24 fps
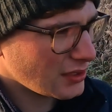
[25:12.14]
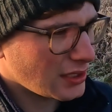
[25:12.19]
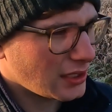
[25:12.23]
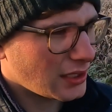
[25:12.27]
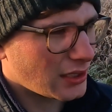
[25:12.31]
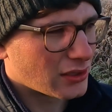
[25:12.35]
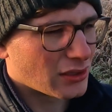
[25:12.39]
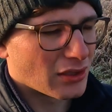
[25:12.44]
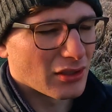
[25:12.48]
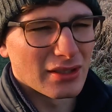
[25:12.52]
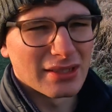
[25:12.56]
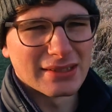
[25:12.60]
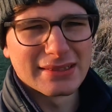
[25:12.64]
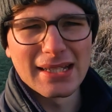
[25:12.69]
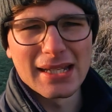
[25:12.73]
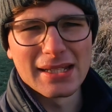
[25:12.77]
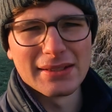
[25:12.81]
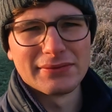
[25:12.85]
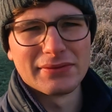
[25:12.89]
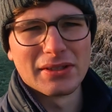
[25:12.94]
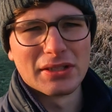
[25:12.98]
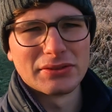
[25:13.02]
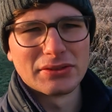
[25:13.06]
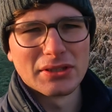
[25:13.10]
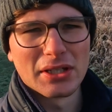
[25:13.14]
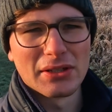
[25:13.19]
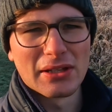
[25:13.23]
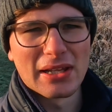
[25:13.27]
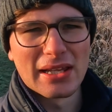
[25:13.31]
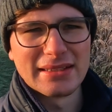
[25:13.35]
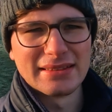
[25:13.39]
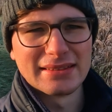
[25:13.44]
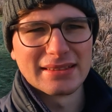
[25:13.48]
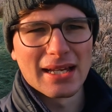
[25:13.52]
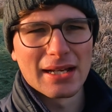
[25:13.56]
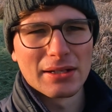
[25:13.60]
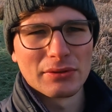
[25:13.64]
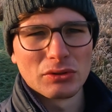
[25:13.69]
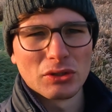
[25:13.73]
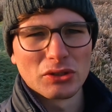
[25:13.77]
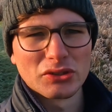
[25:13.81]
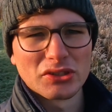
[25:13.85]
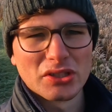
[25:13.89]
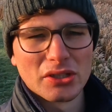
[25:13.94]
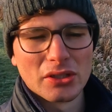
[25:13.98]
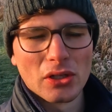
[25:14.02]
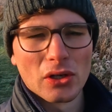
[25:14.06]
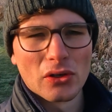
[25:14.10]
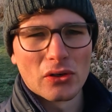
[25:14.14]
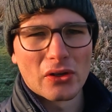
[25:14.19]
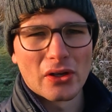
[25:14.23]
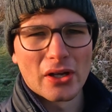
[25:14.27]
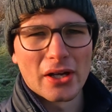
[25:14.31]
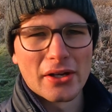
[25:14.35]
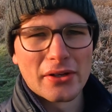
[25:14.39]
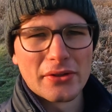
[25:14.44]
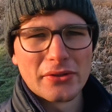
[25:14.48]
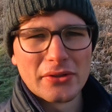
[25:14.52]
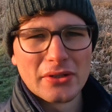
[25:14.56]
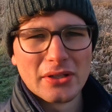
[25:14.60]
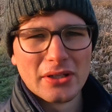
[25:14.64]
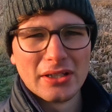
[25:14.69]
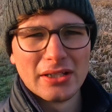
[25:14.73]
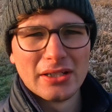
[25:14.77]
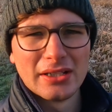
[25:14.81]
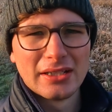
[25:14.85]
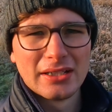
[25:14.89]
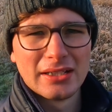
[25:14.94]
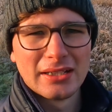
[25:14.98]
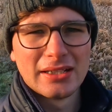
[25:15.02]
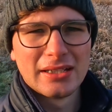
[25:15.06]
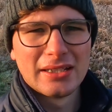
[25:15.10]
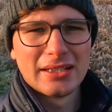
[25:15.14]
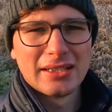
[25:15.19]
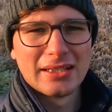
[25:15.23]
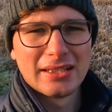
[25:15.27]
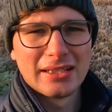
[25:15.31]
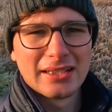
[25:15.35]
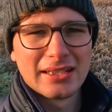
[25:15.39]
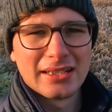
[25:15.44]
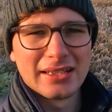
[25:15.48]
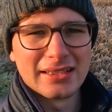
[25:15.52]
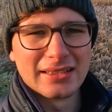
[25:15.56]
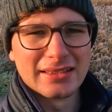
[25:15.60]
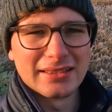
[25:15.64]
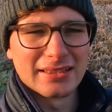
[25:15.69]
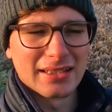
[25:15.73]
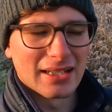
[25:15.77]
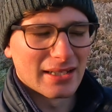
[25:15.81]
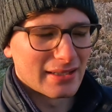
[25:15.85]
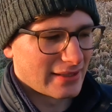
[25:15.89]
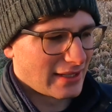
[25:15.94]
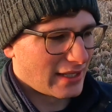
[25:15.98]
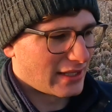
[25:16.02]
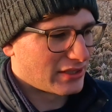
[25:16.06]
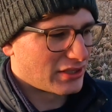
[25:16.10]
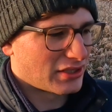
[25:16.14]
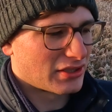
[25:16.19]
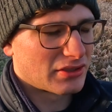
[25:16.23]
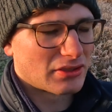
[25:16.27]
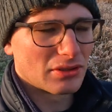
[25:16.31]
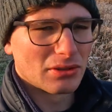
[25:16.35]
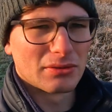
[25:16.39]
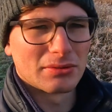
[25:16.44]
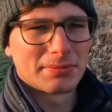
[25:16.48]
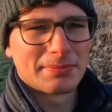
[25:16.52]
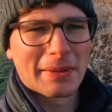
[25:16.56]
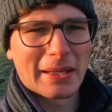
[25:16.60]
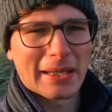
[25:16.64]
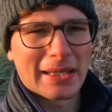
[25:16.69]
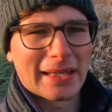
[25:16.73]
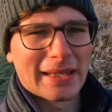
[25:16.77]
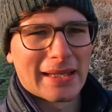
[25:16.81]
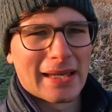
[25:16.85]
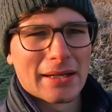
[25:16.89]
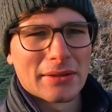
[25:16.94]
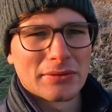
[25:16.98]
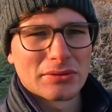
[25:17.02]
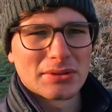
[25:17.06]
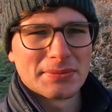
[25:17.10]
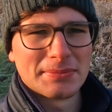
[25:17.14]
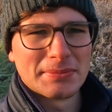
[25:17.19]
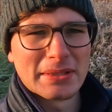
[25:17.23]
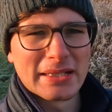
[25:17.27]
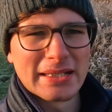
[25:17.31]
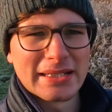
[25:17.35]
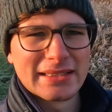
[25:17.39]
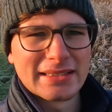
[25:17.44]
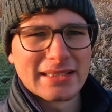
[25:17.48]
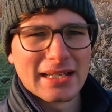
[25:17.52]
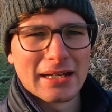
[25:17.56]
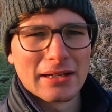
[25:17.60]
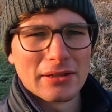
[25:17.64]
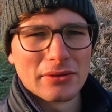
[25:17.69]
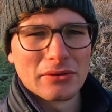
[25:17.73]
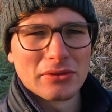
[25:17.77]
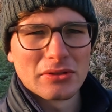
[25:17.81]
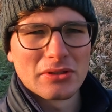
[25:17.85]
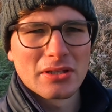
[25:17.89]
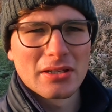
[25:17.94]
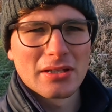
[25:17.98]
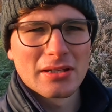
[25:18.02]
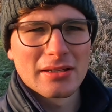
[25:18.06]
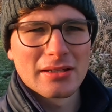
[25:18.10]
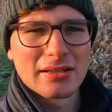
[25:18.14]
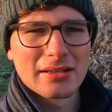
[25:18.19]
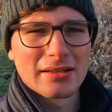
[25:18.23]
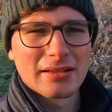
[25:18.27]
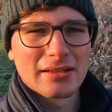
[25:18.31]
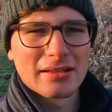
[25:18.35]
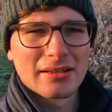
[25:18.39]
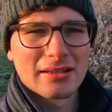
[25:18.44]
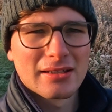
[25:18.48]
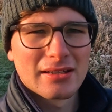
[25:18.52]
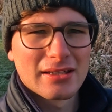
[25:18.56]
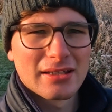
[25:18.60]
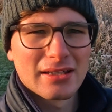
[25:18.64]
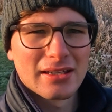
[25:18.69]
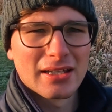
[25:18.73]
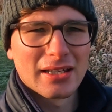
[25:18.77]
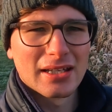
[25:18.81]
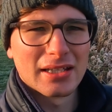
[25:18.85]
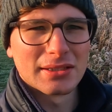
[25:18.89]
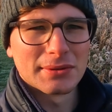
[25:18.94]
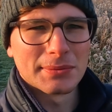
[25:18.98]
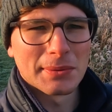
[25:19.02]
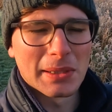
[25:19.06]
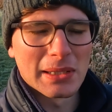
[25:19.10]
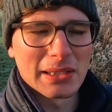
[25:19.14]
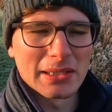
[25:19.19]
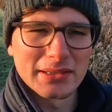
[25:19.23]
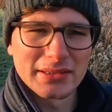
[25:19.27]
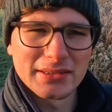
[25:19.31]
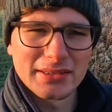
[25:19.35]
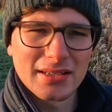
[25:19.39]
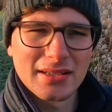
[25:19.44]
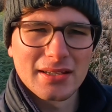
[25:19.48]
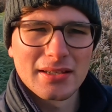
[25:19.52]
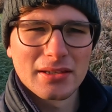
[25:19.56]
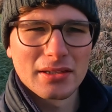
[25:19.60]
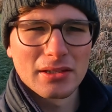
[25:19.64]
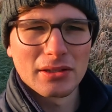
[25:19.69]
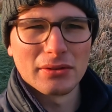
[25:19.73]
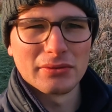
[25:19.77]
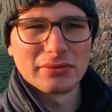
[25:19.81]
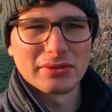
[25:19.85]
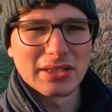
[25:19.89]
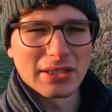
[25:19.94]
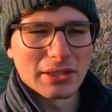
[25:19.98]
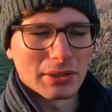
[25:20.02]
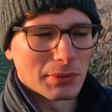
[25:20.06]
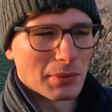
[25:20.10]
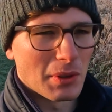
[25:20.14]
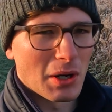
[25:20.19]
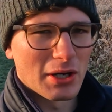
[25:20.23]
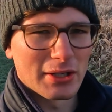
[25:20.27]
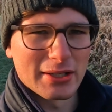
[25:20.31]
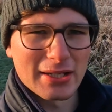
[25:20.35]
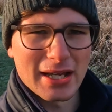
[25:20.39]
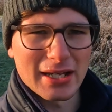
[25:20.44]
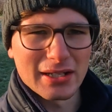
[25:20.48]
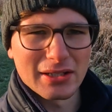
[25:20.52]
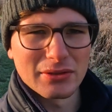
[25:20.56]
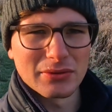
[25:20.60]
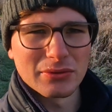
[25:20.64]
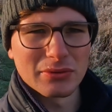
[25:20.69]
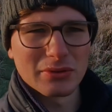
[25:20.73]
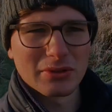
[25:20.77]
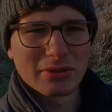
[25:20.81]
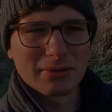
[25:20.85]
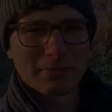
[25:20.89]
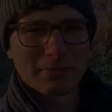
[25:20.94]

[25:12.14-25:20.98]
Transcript: I got the telephoto lens out not too long ago, and yeah, just sort of picking out some details as well as obviously the wide angles.